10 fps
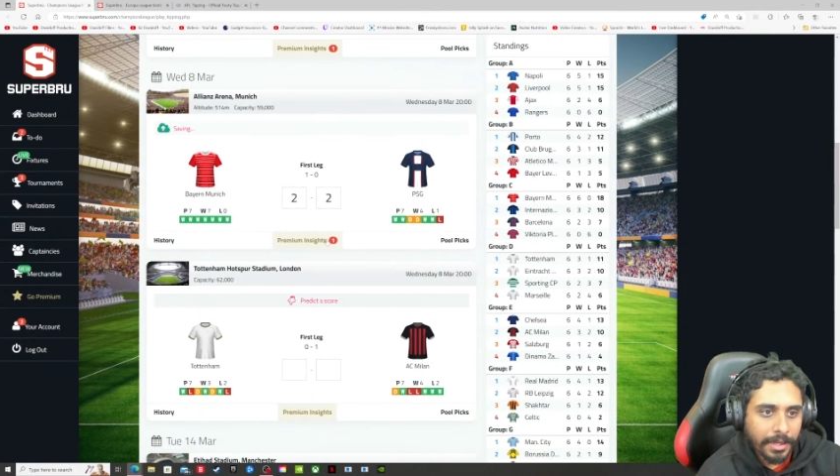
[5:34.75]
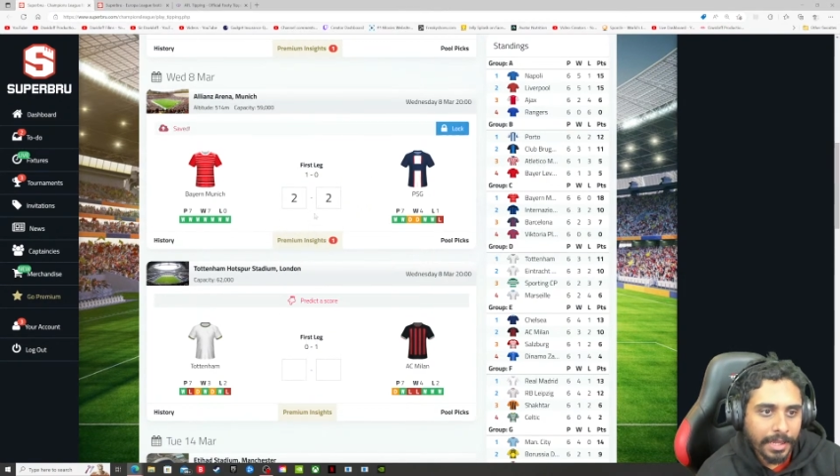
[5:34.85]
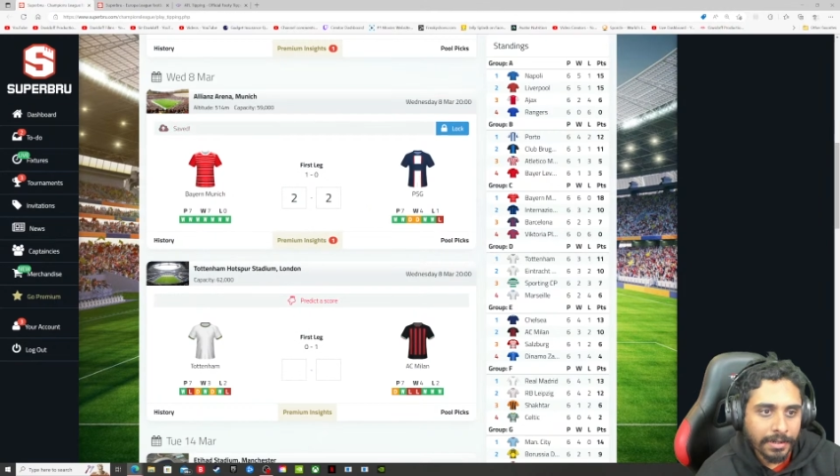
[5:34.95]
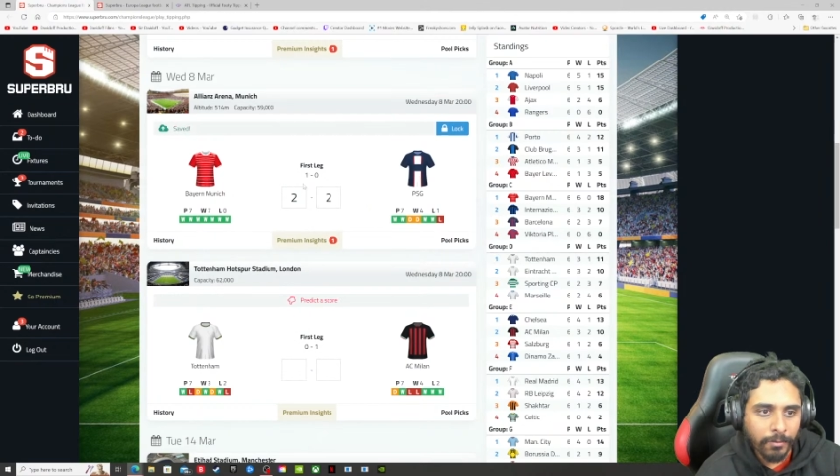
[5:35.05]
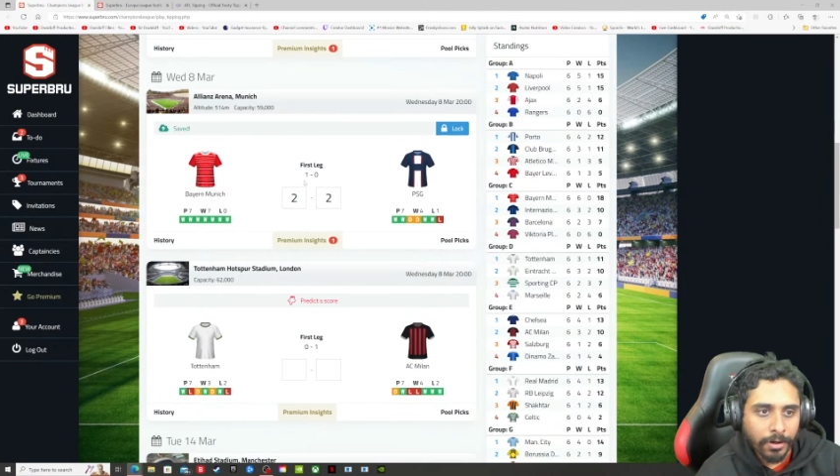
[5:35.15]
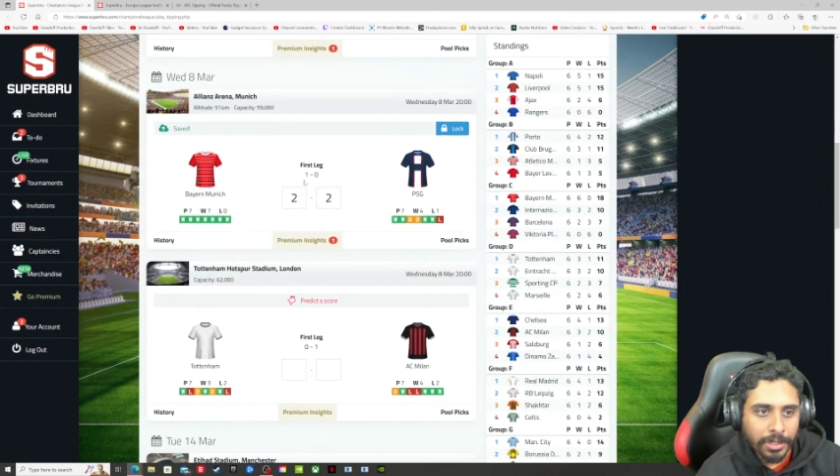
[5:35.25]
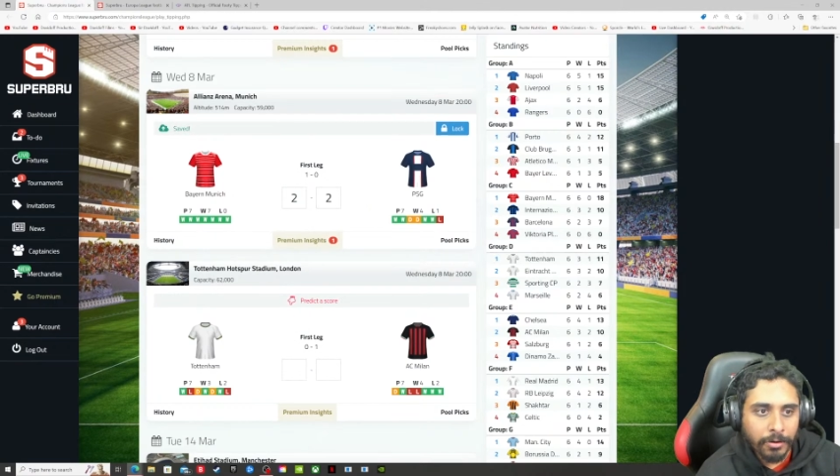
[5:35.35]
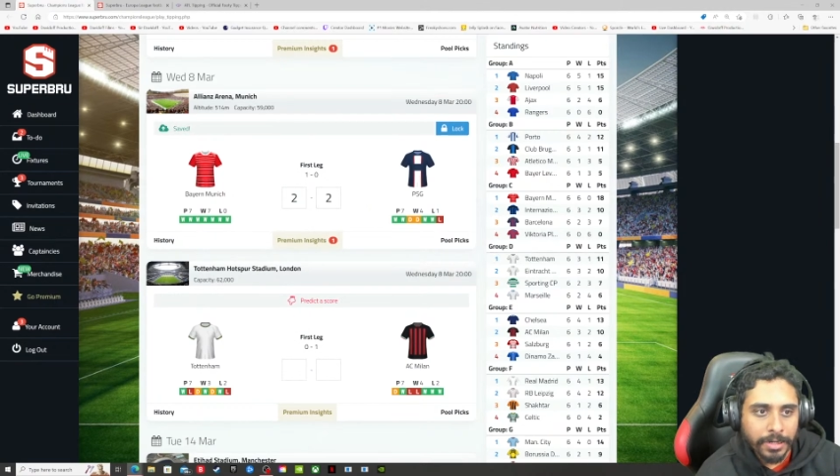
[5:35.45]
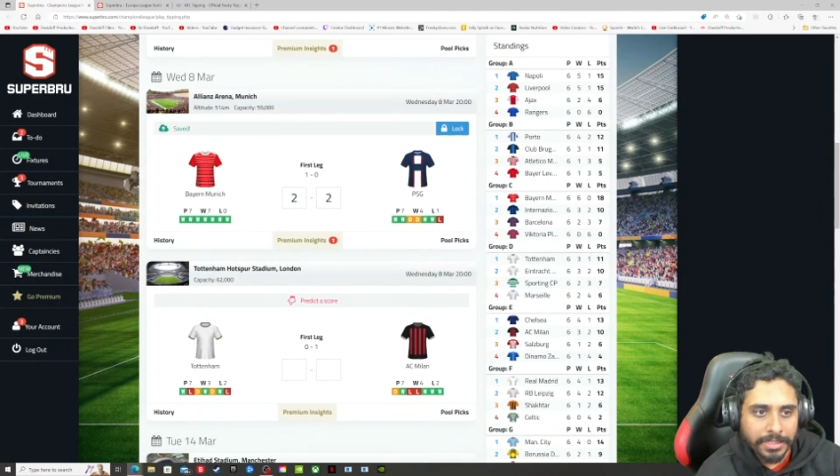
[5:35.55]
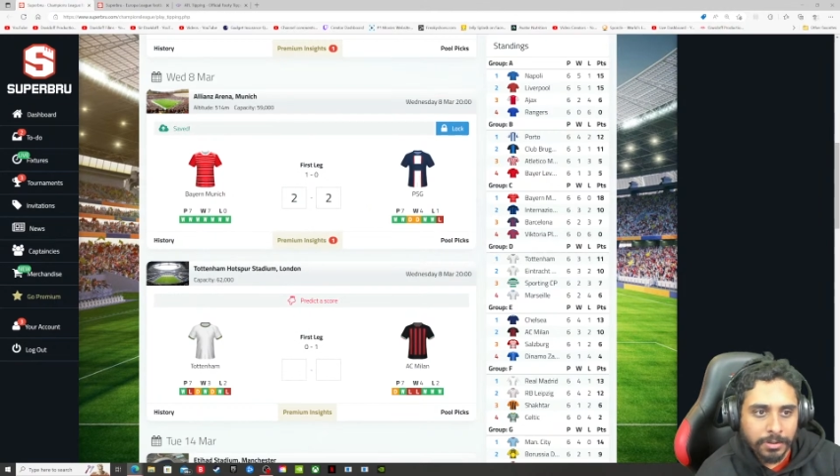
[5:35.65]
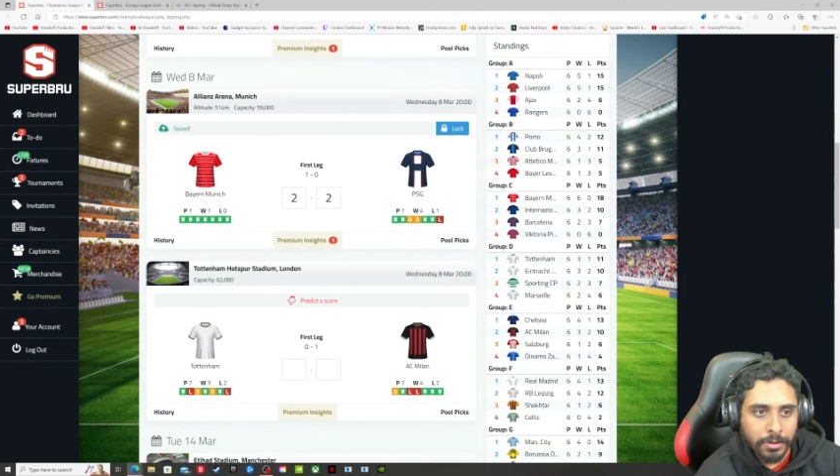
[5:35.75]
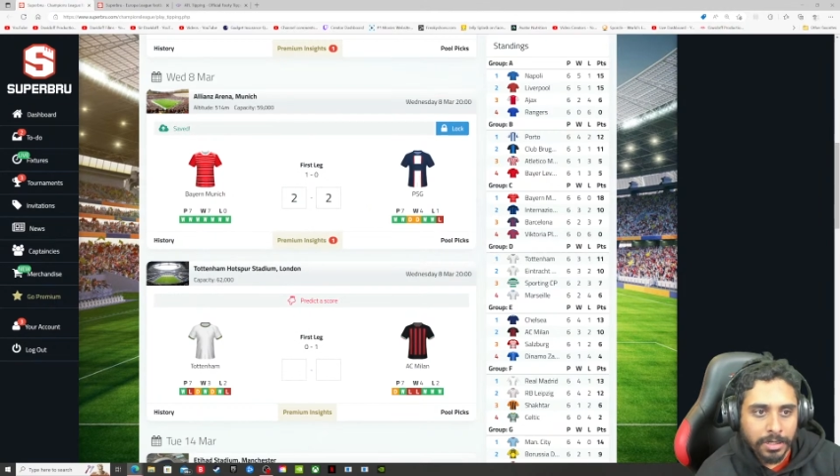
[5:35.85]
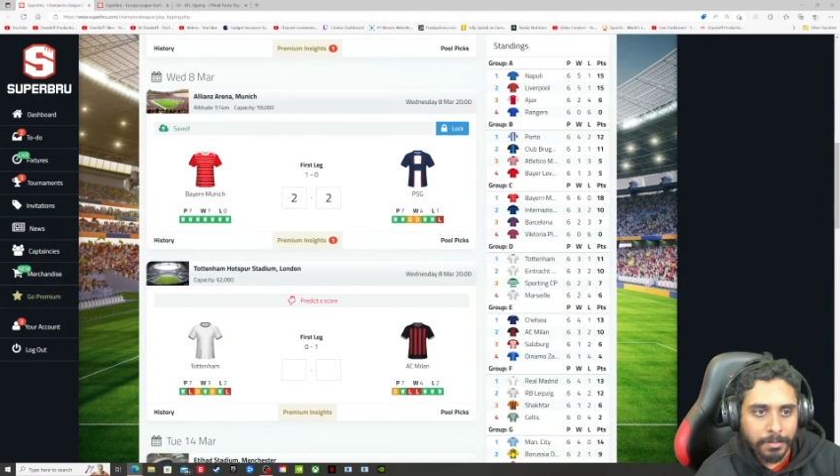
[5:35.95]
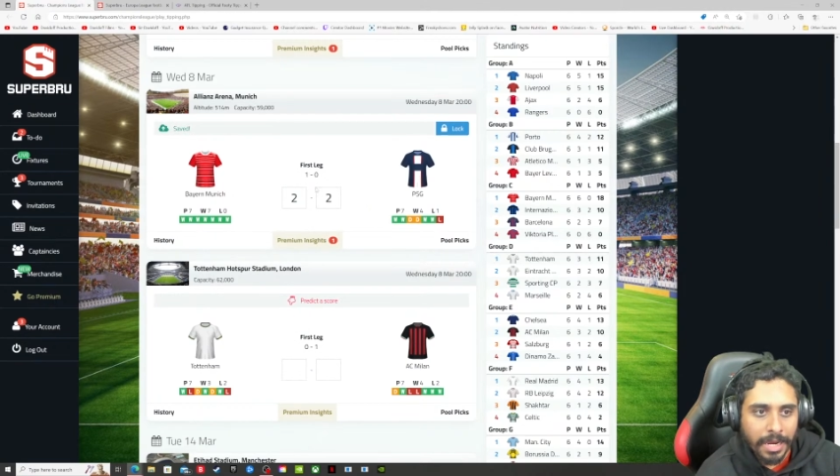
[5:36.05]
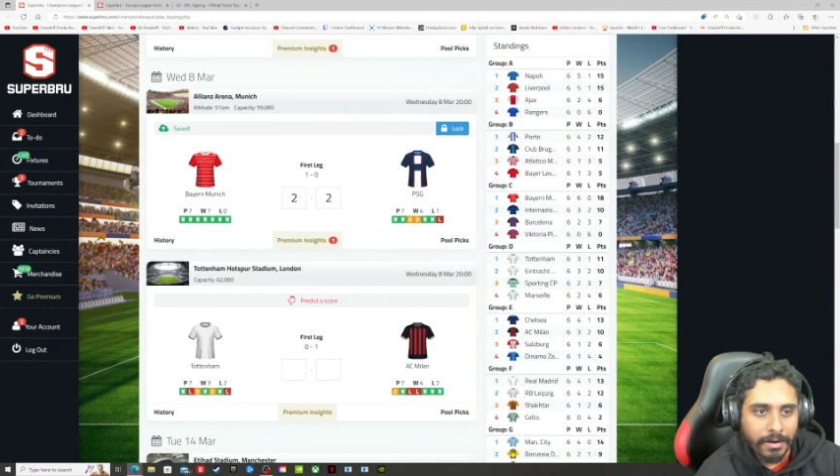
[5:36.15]
and the one goal they scored
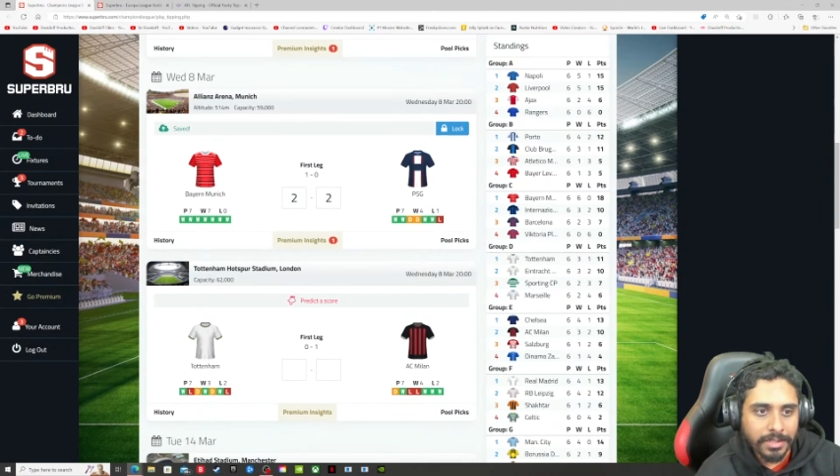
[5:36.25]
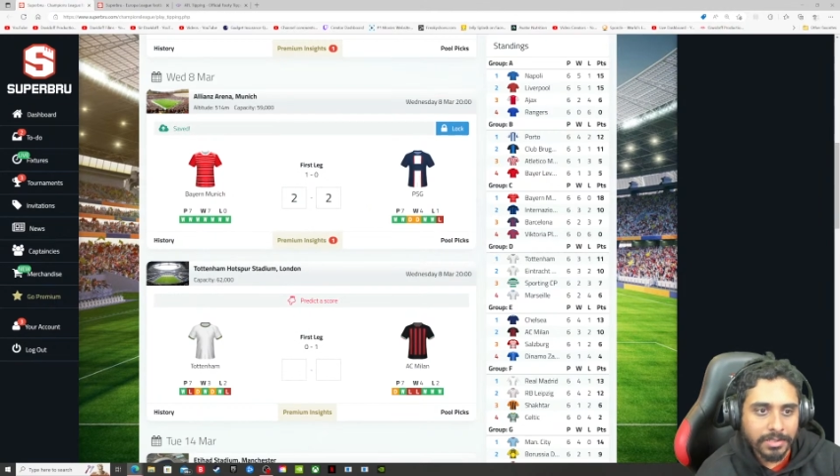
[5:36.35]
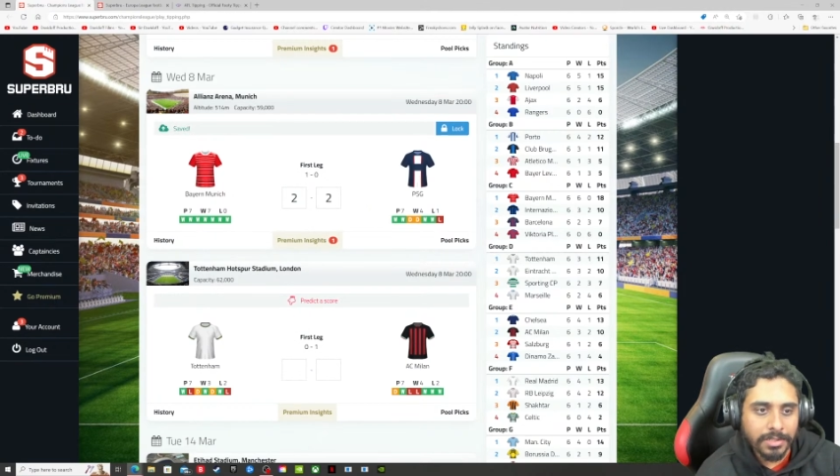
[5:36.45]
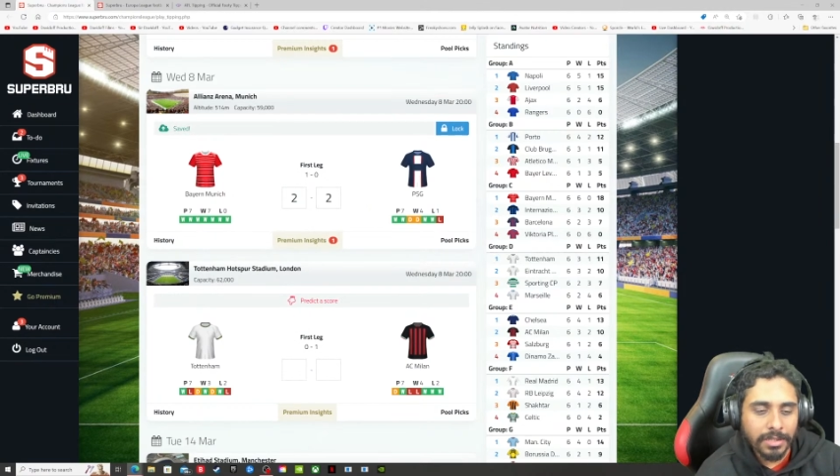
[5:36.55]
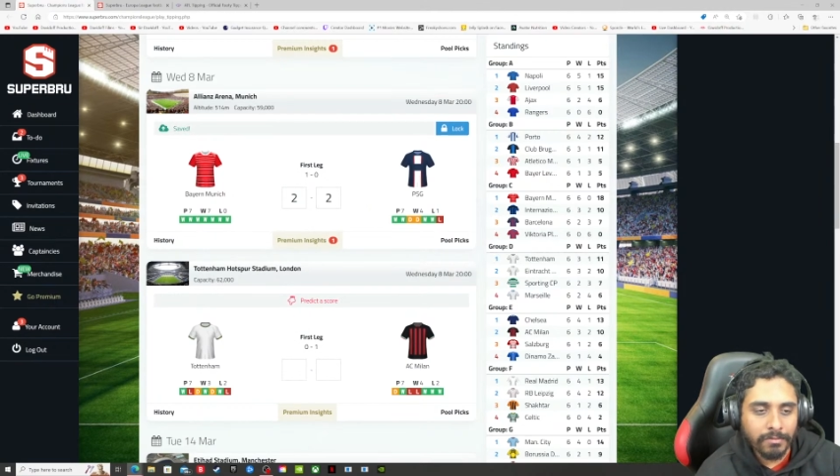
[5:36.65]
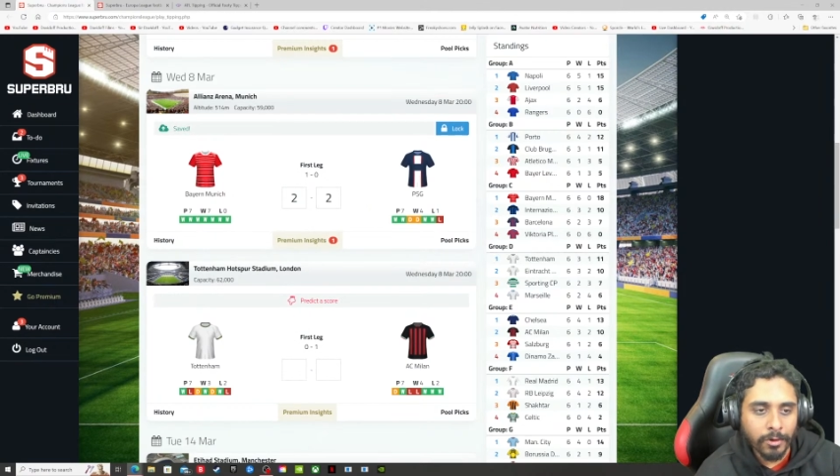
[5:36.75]
in Paris